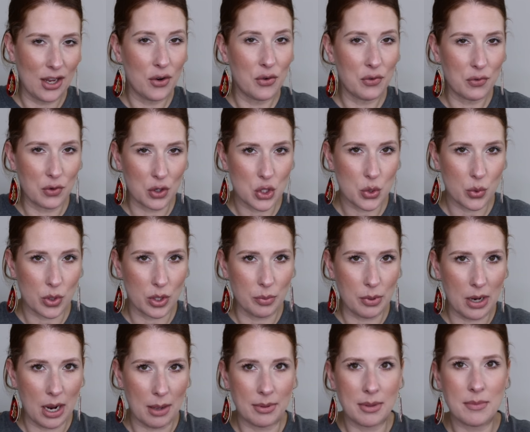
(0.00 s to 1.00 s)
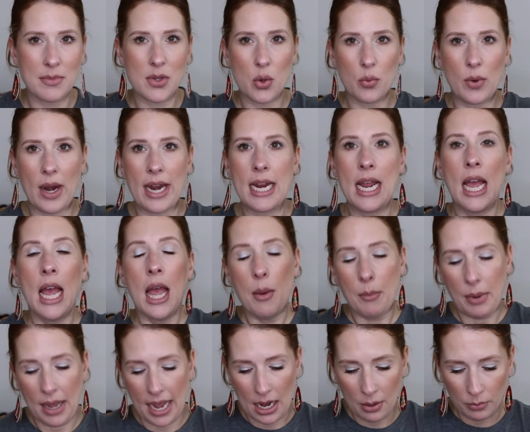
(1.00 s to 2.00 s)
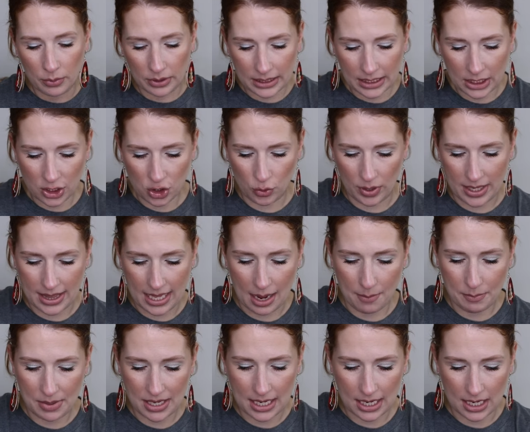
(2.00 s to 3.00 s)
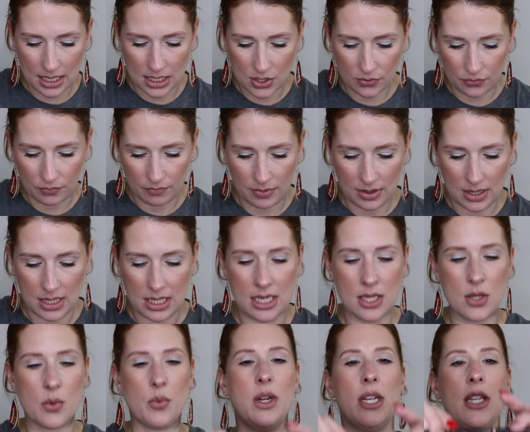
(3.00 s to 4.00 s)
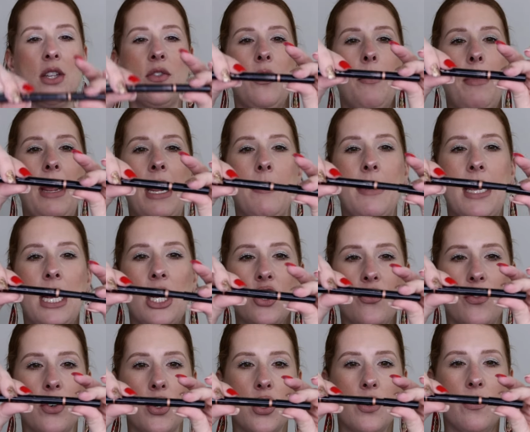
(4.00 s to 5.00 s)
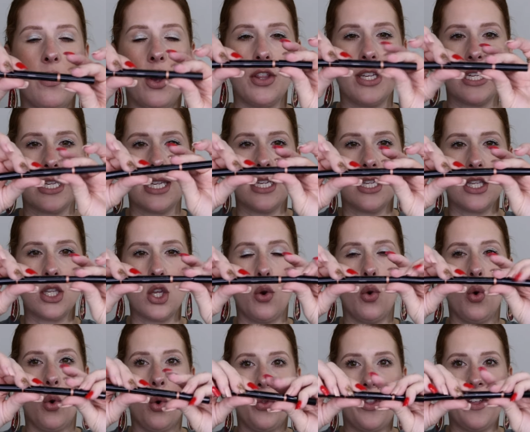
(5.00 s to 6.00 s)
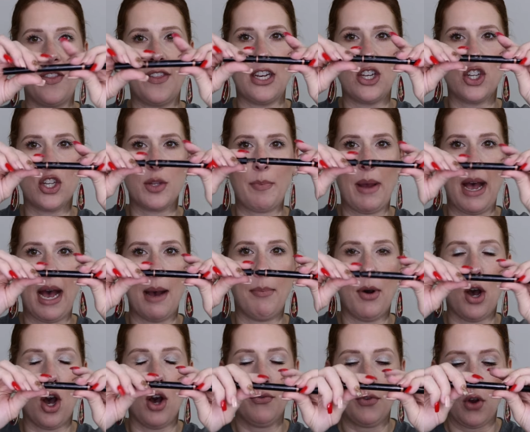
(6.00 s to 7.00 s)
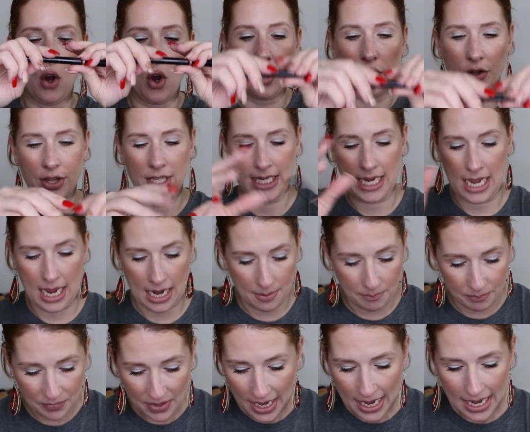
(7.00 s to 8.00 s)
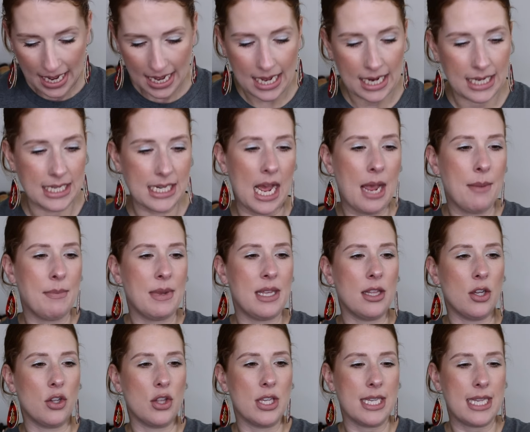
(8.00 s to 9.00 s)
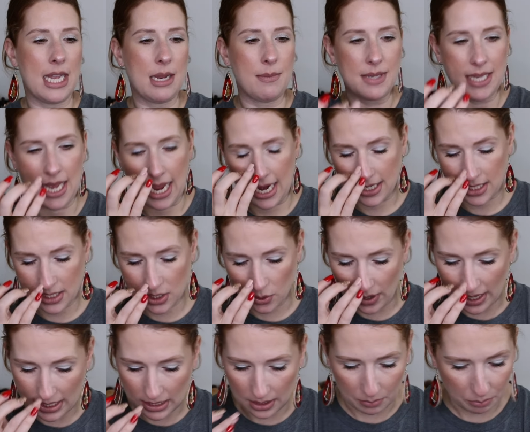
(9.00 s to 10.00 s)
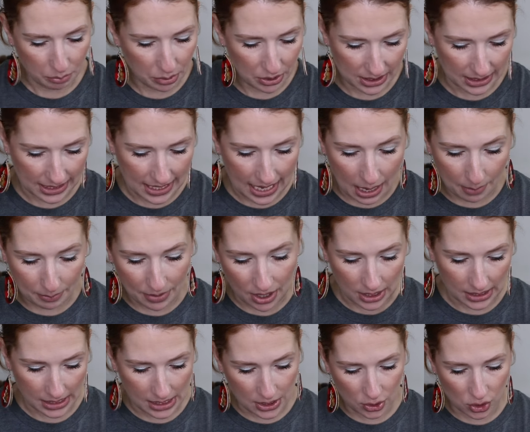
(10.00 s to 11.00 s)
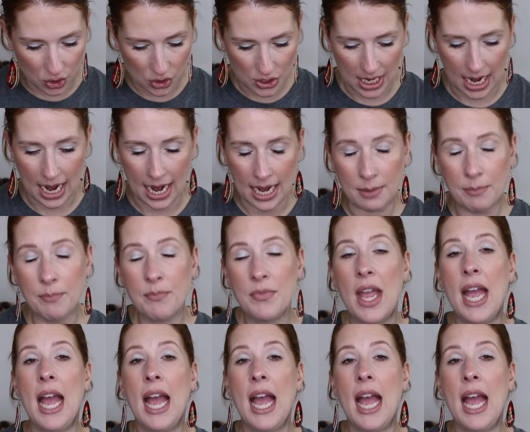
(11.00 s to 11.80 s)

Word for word: first world problems, right? But I really enjoy that because these ones from ABH, first of all, this is so old that they just pop off all the time. And I mean, they're the same size, so I can put the cap on either side.